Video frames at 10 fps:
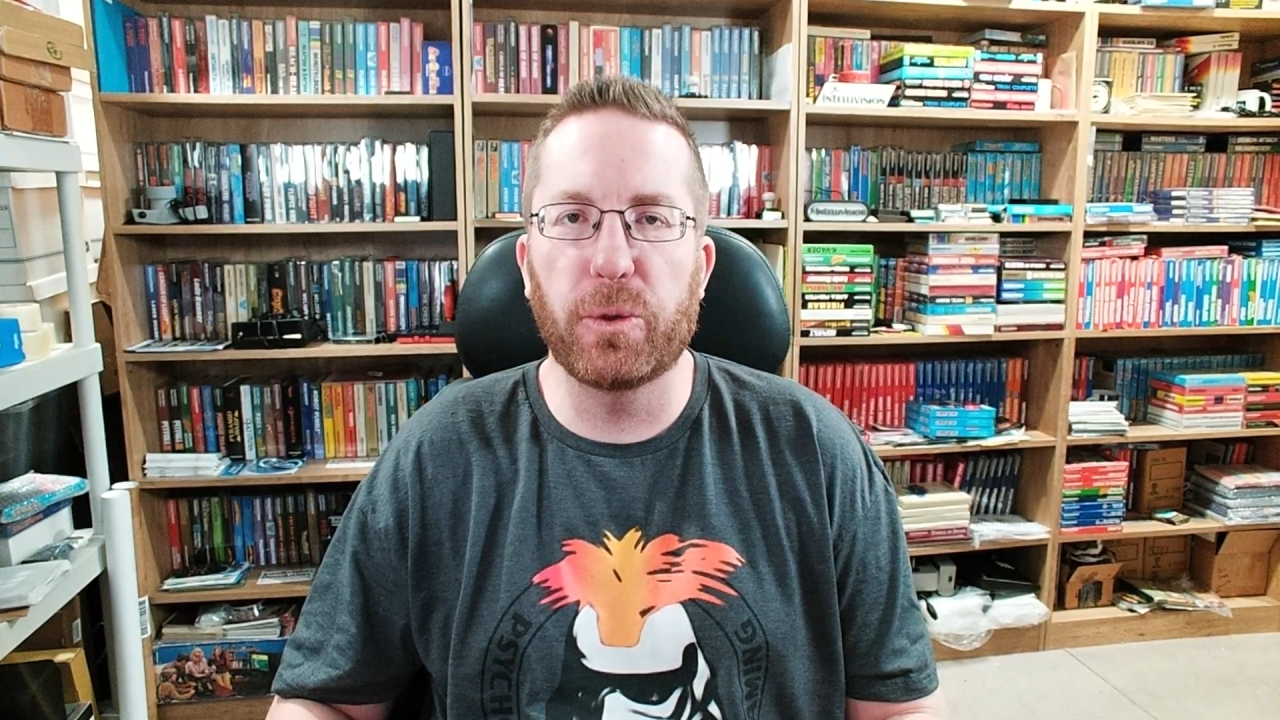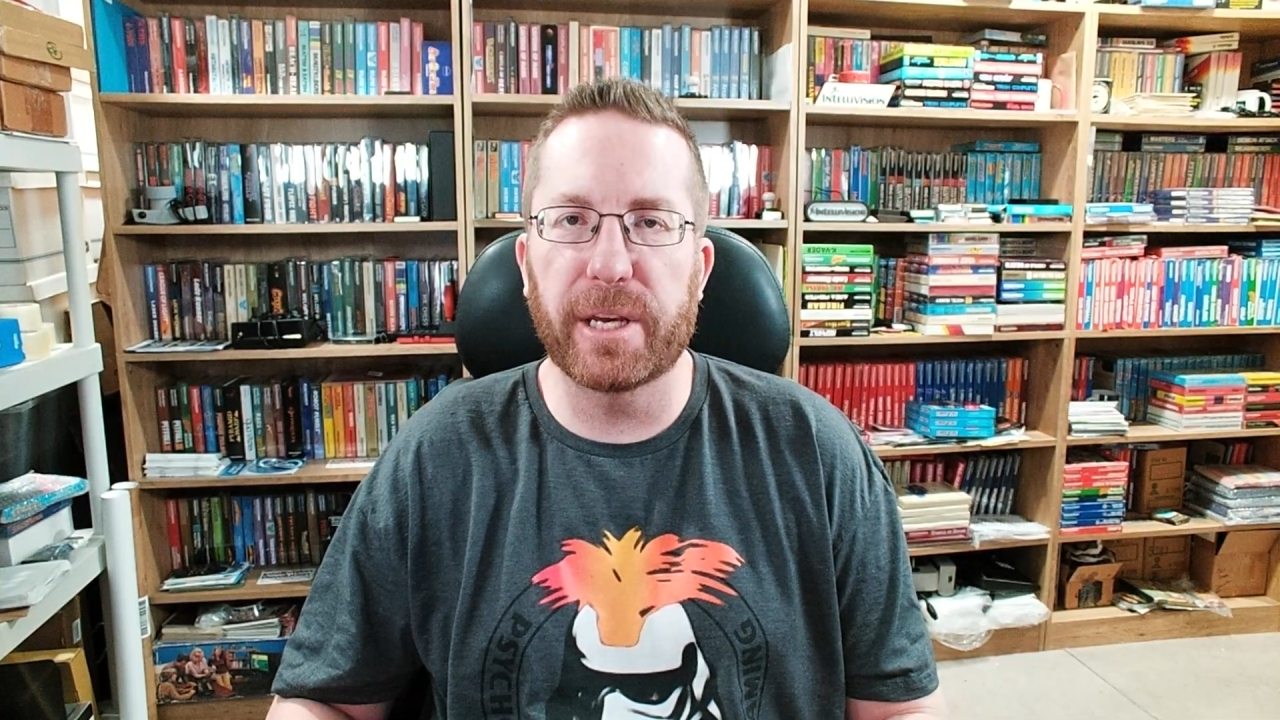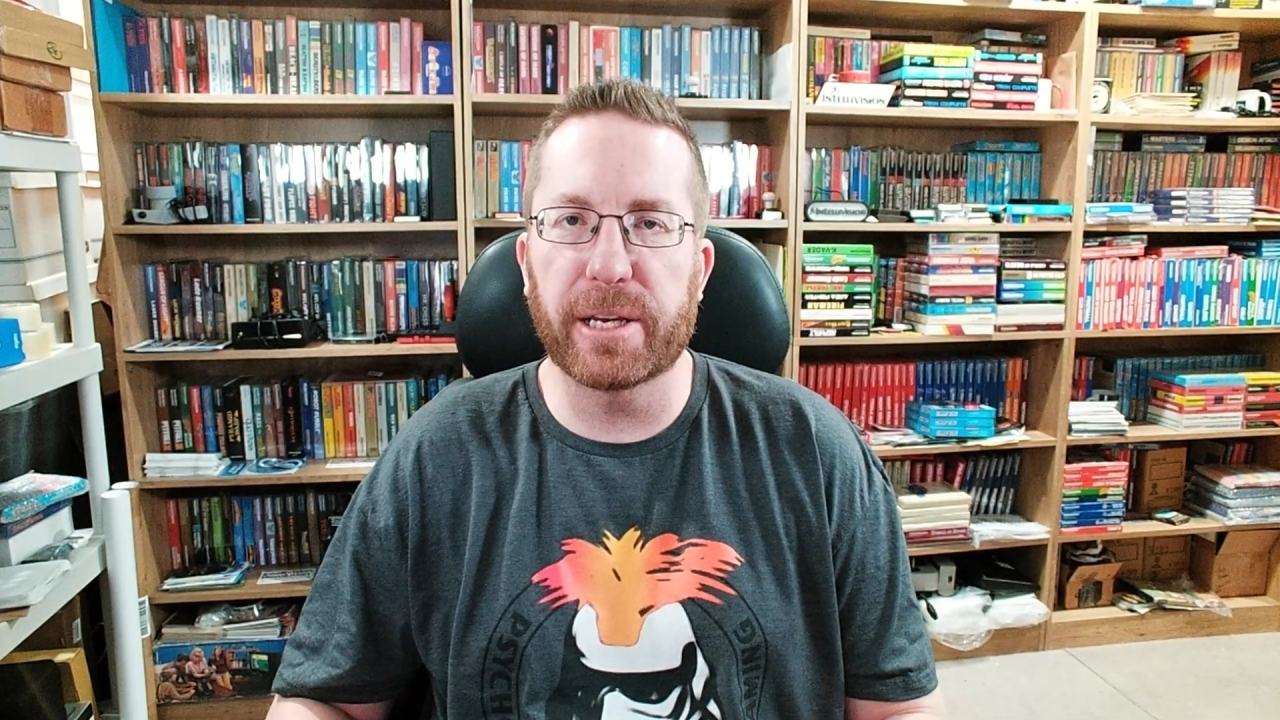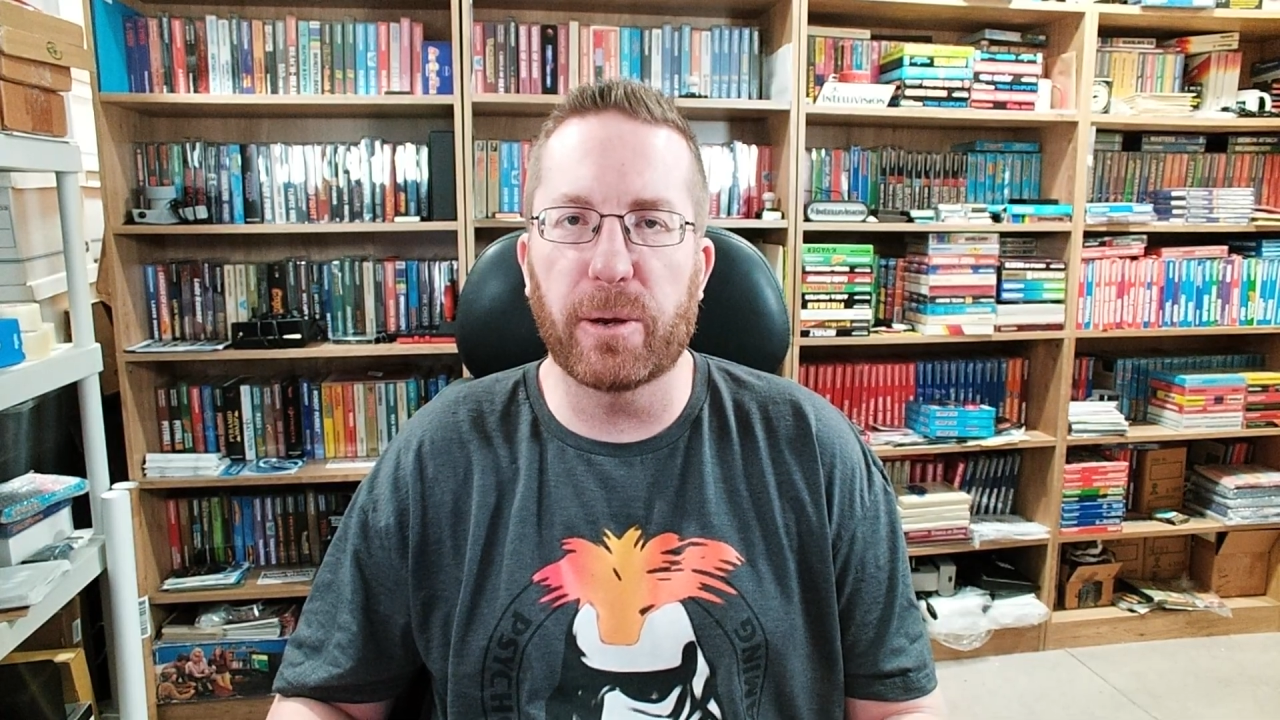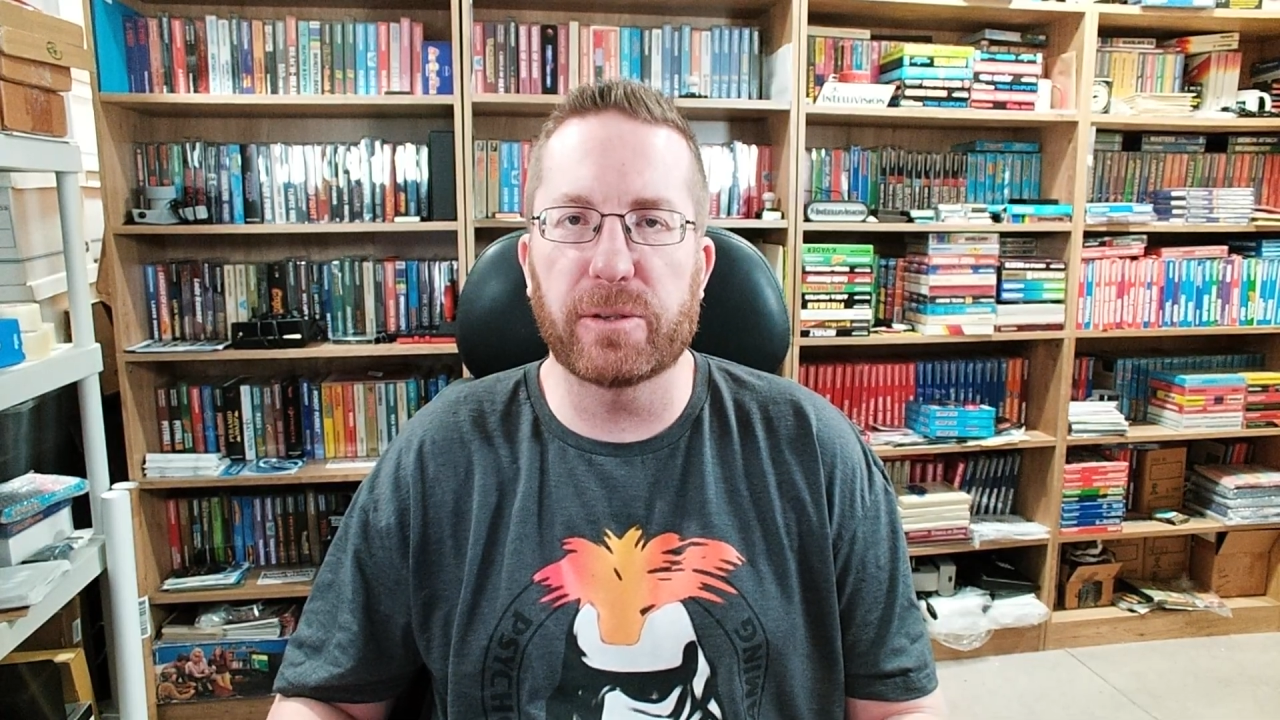
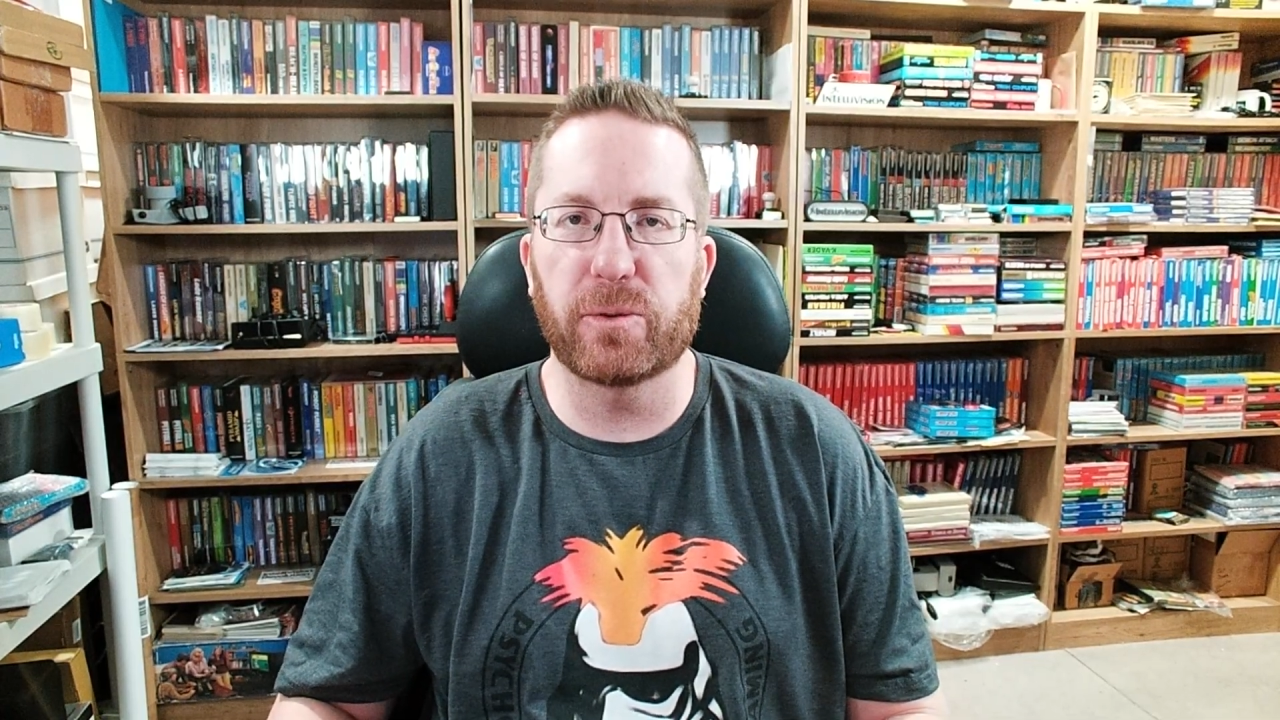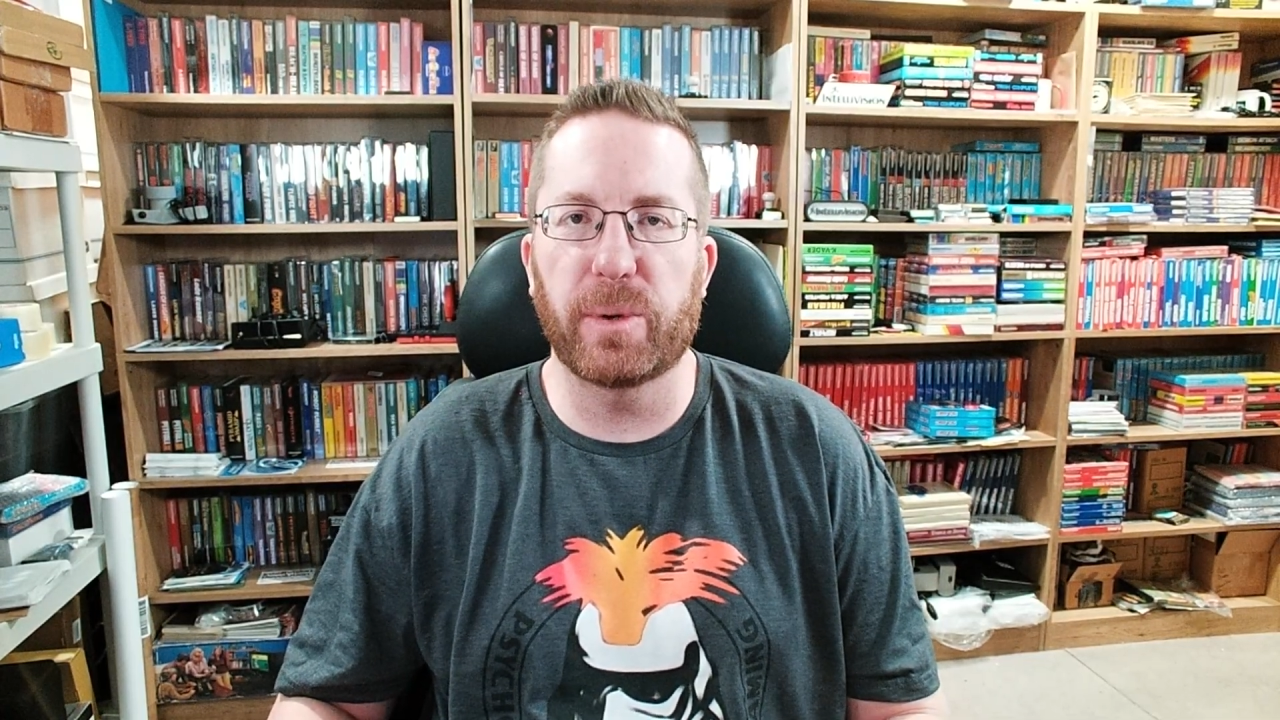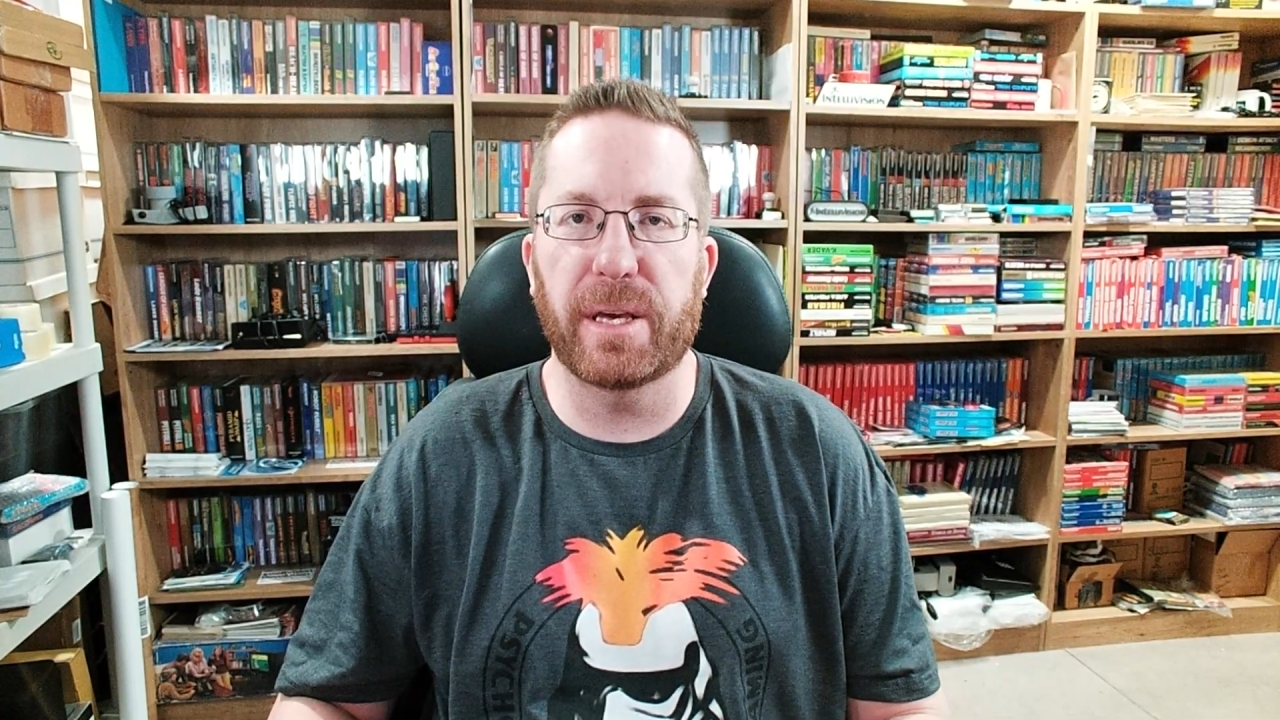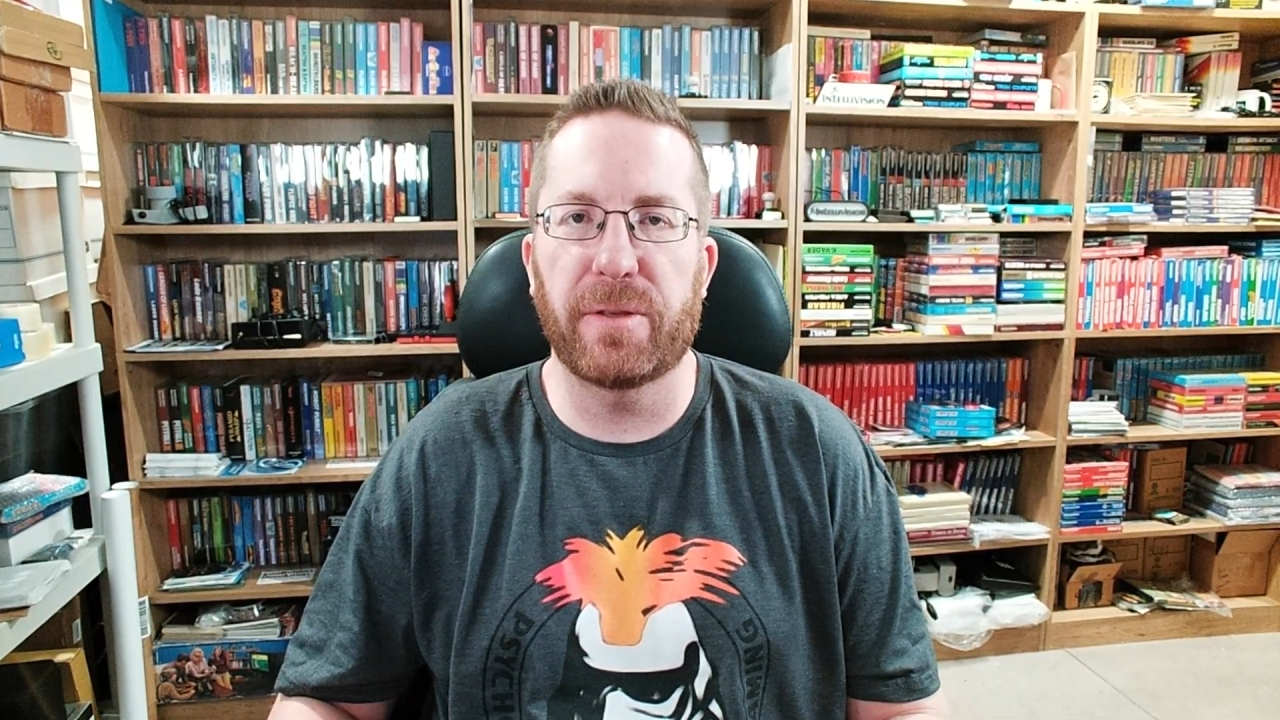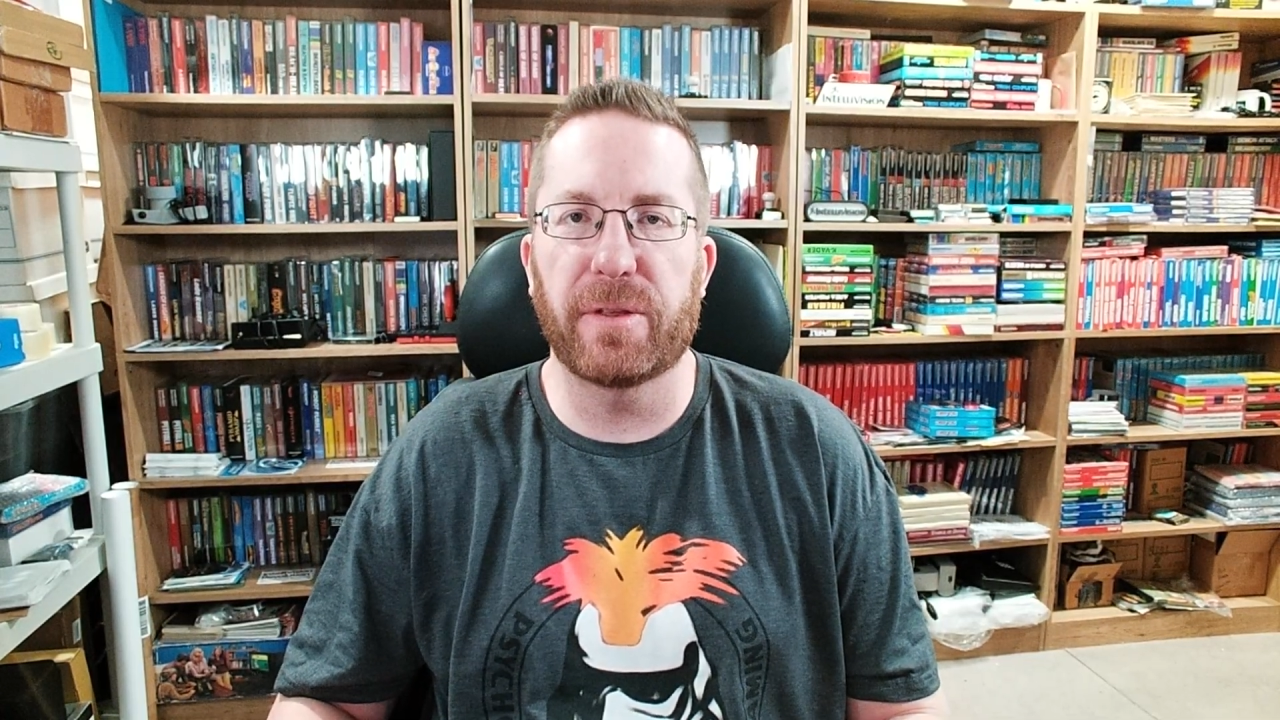that goes with